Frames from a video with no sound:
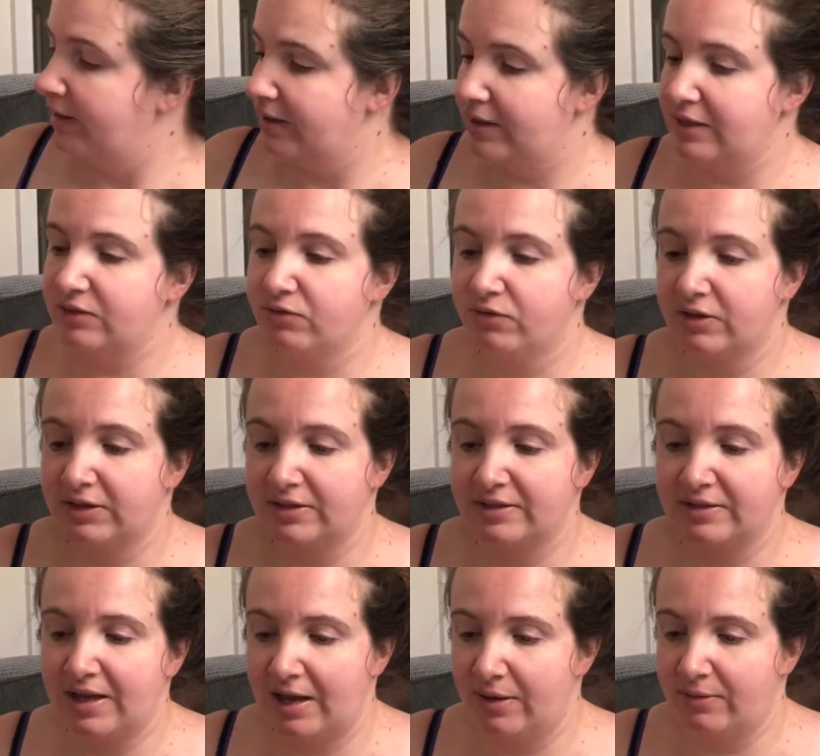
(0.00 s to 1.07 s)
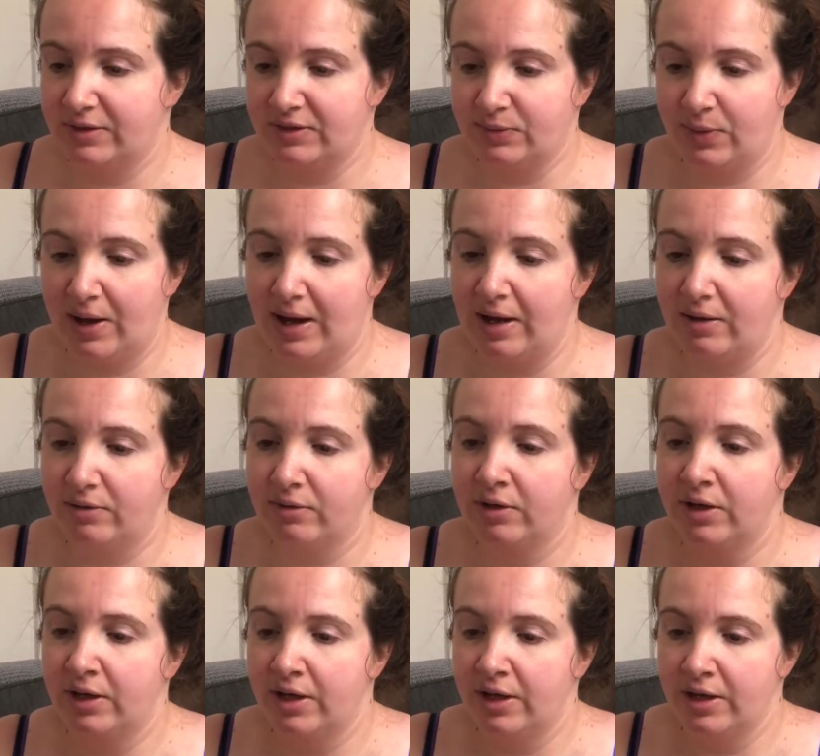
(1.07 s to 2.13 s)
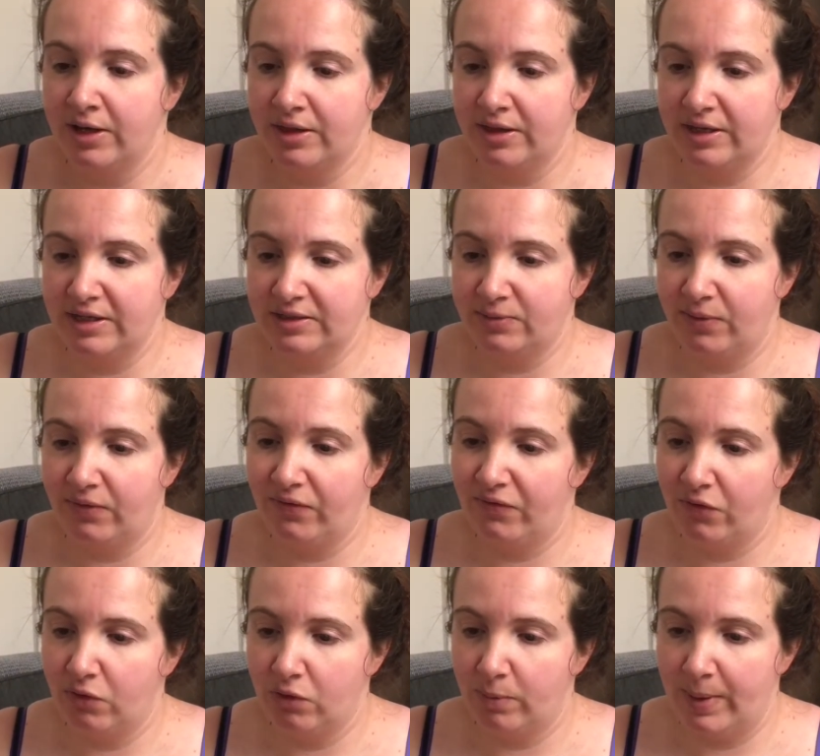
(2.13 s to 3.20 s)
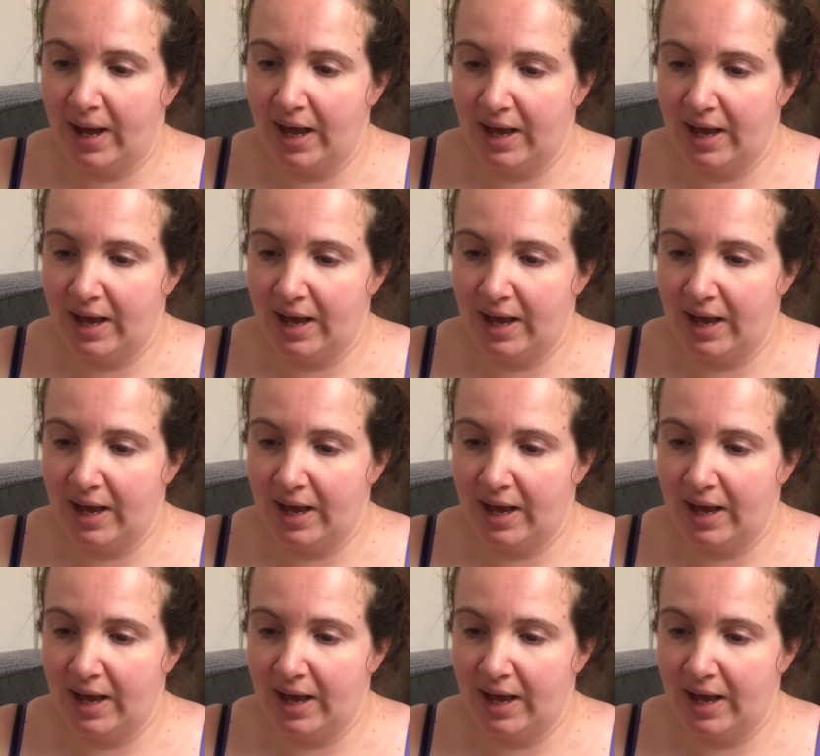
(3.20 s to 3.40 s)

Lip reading: These were on the sale as well. These were £4.